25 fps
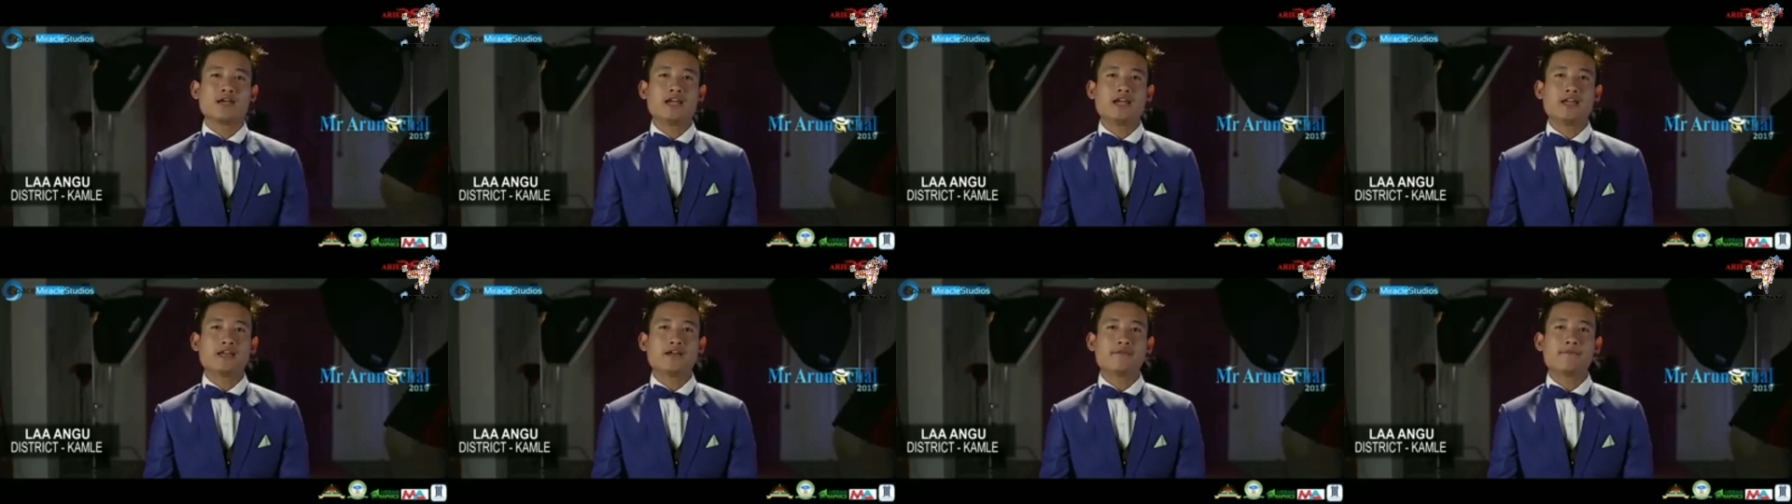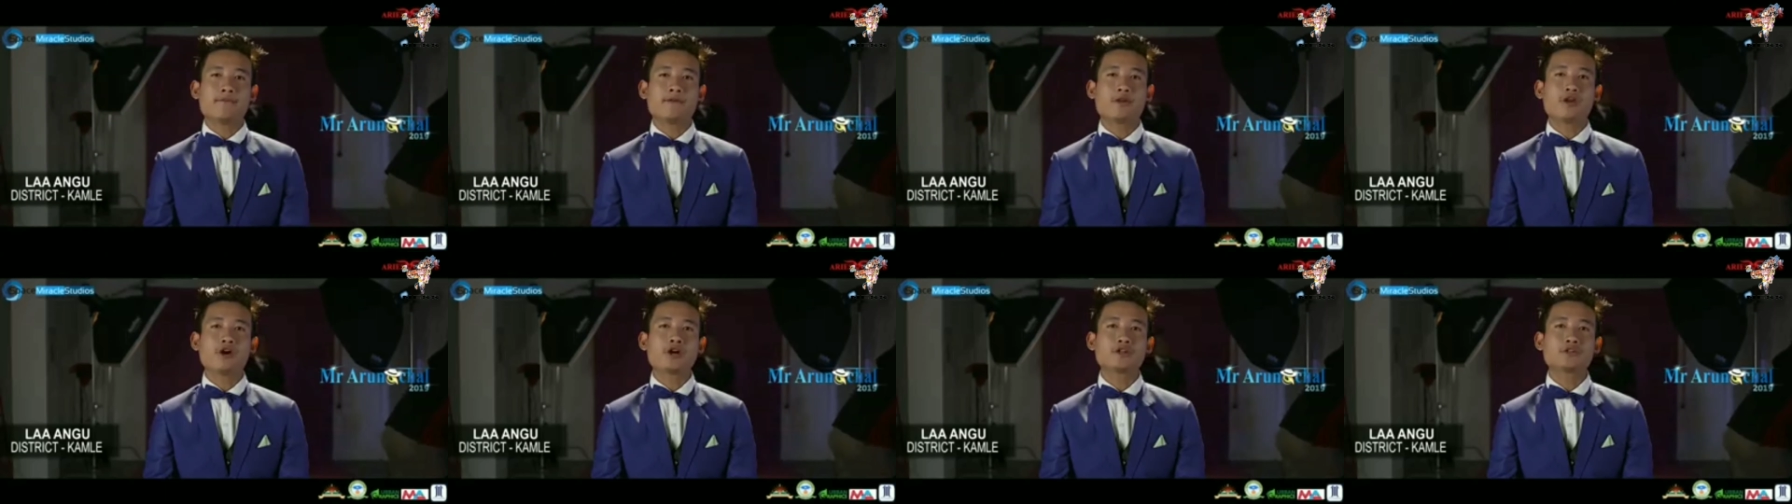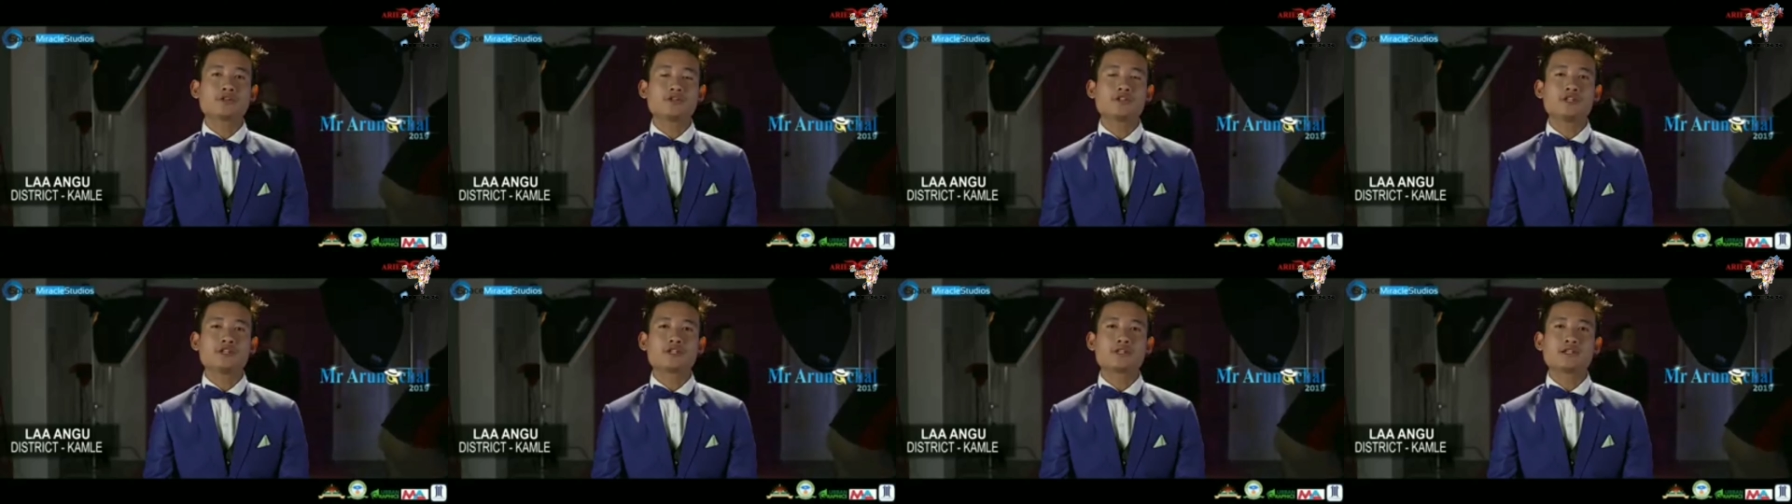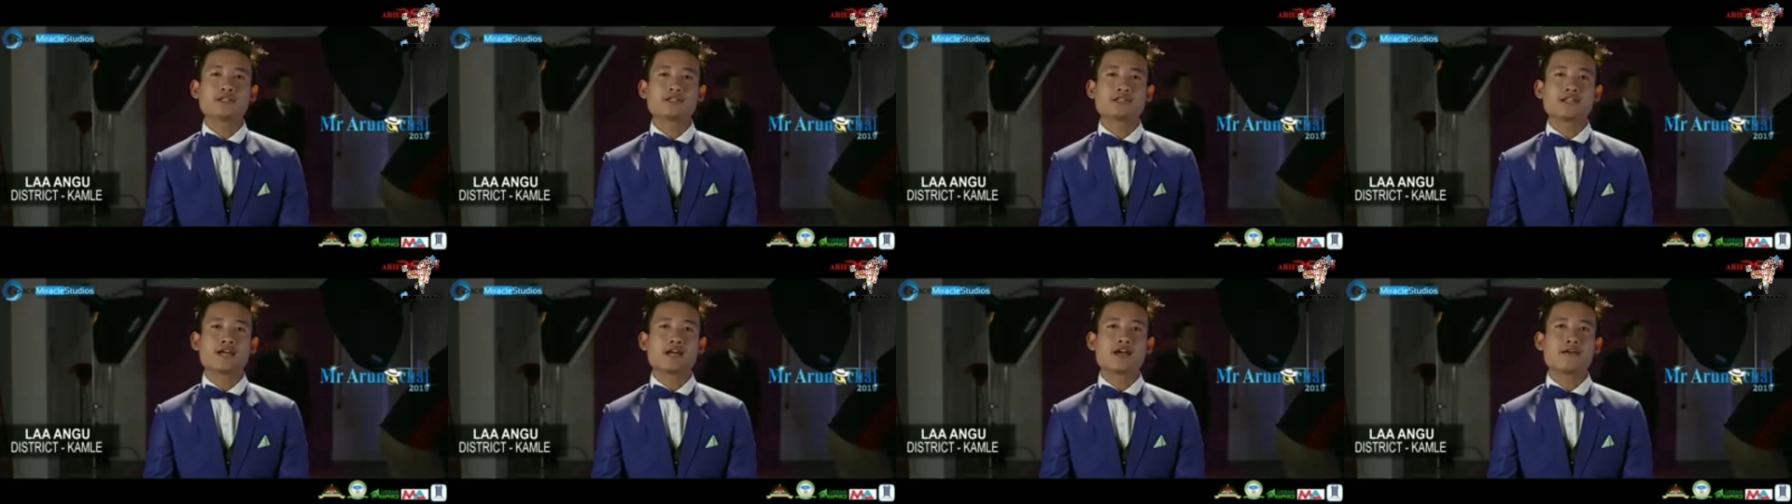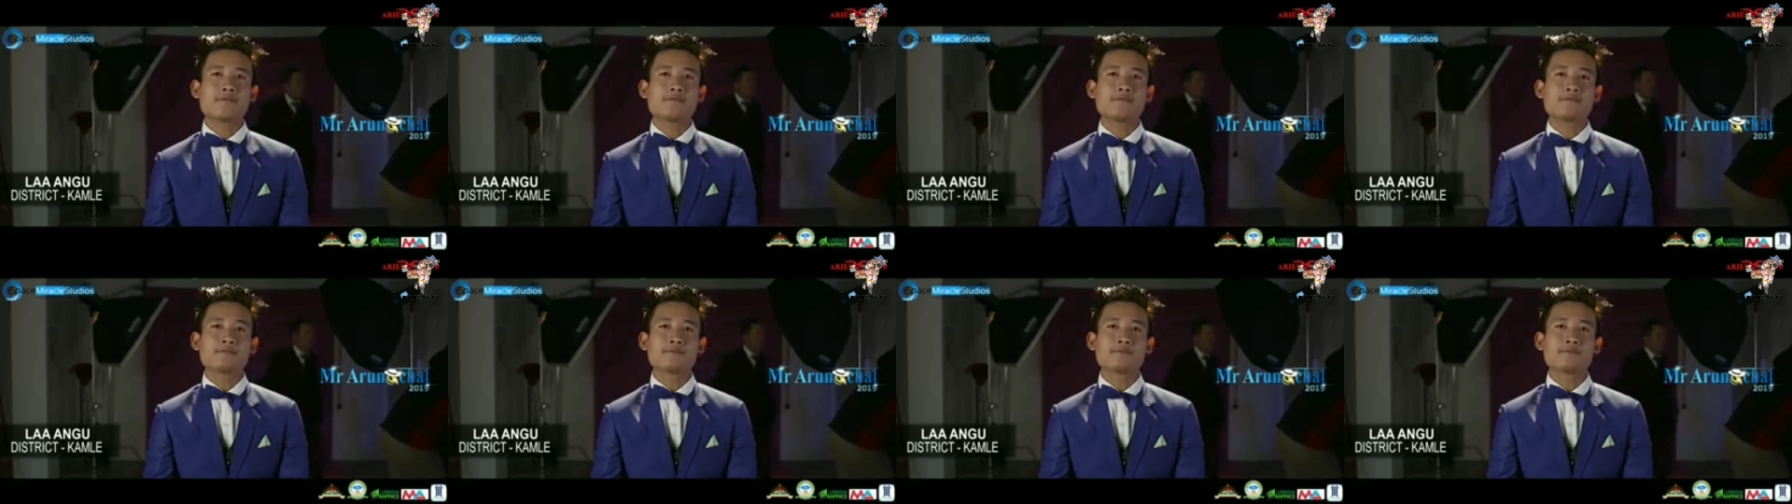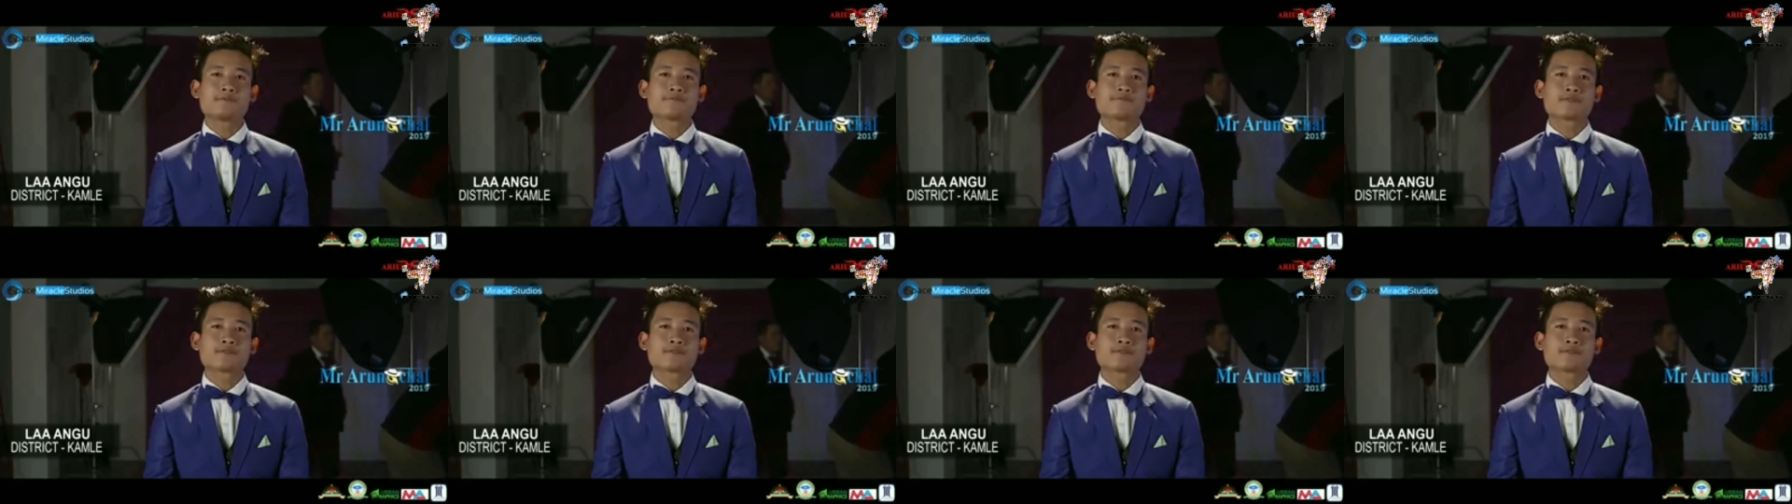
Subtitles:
and I belong to Nishit tribe,